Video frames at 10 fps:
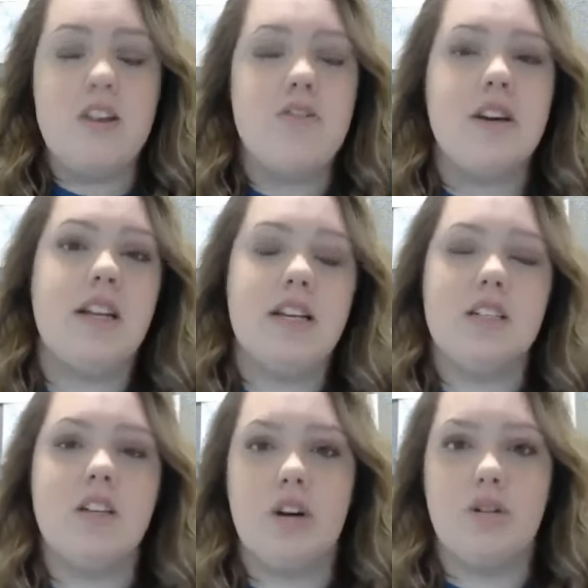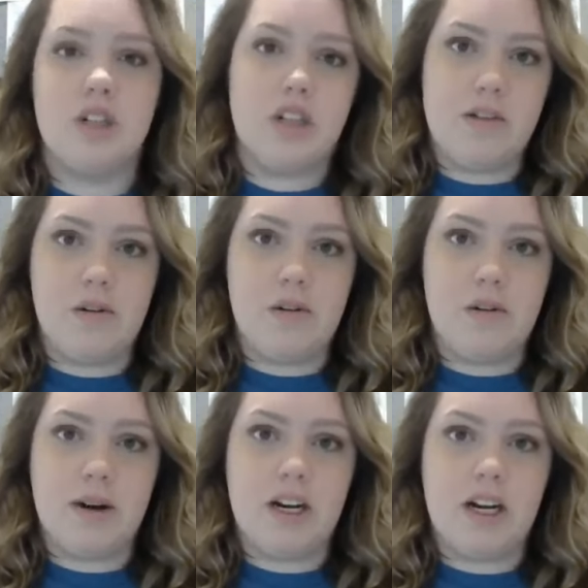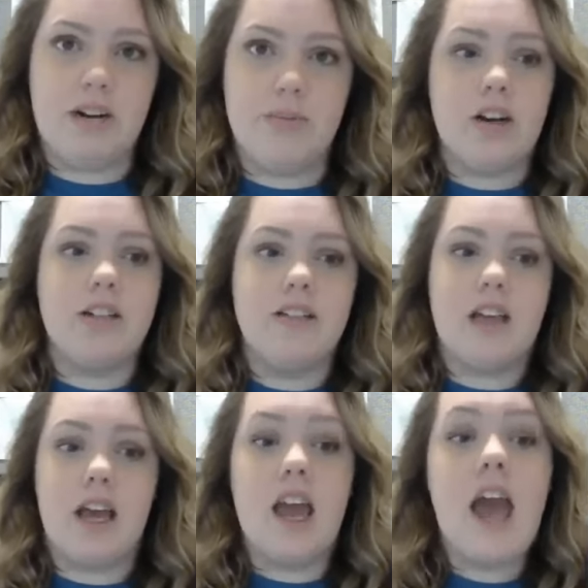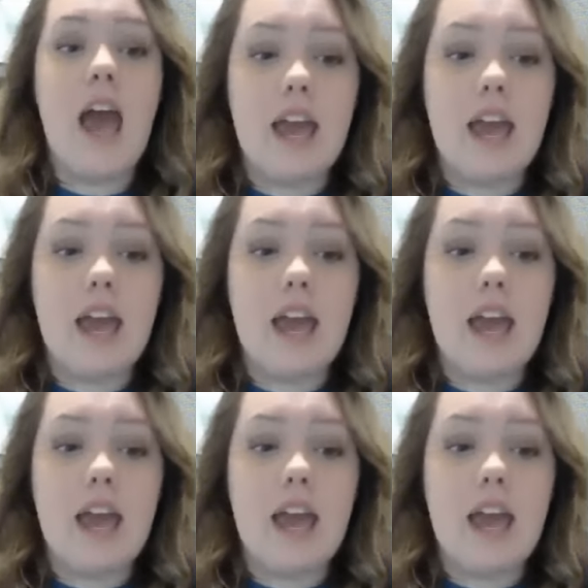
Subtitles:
then you can easily go to your email marketing provider and say,